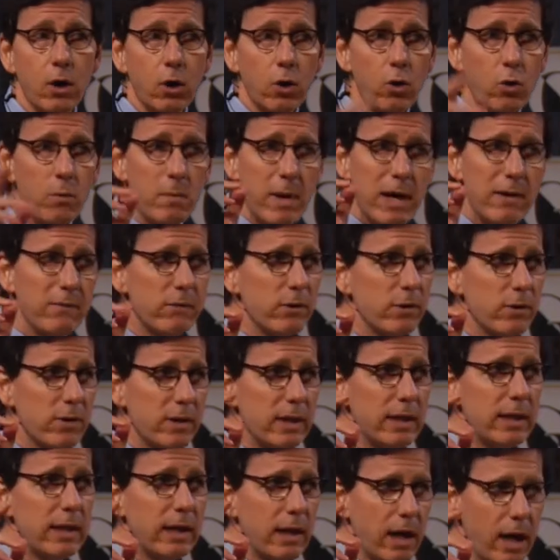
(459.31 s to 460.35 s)
whomever
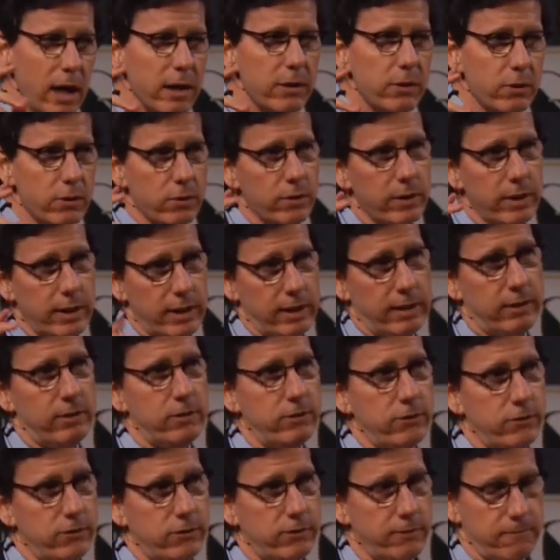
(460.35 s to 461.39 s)
the other
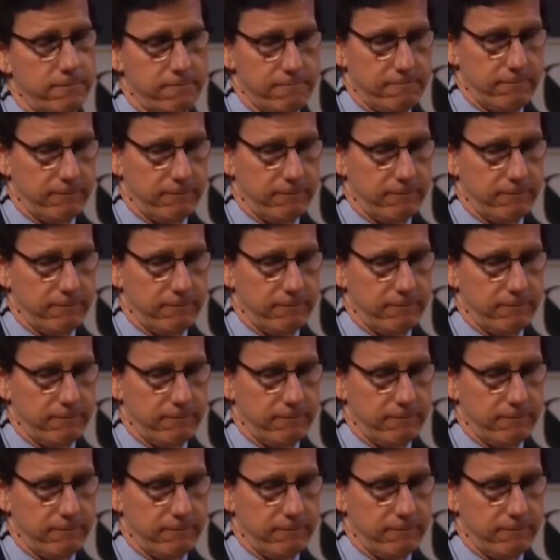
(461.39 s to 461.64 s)
is.